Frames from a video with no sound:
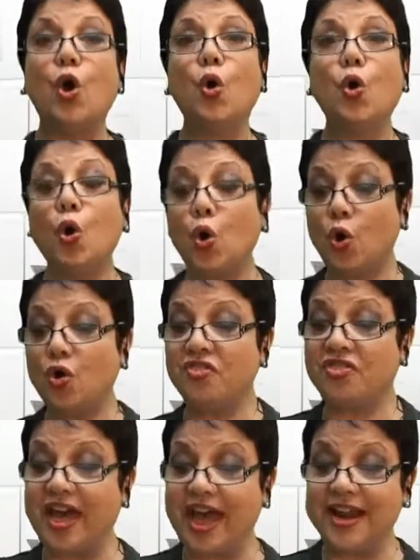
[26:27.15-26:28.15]

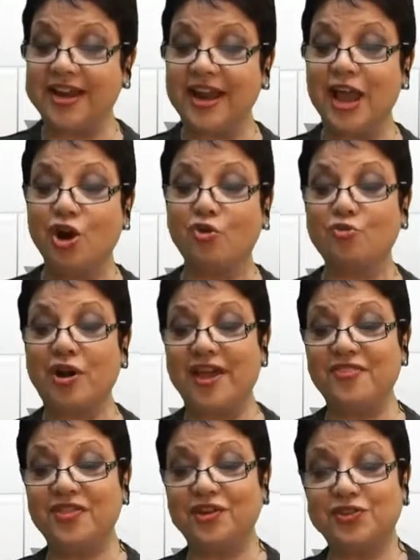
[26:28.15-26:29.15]
who then
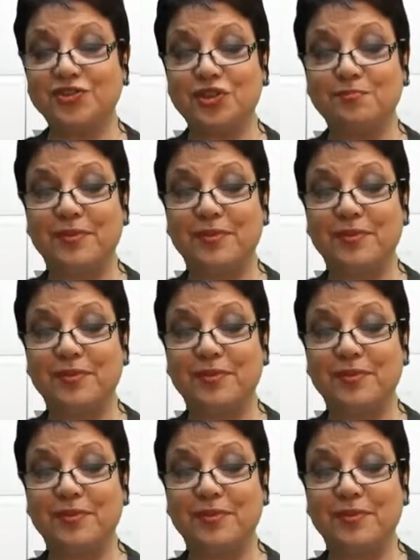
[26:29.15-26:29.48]
renders the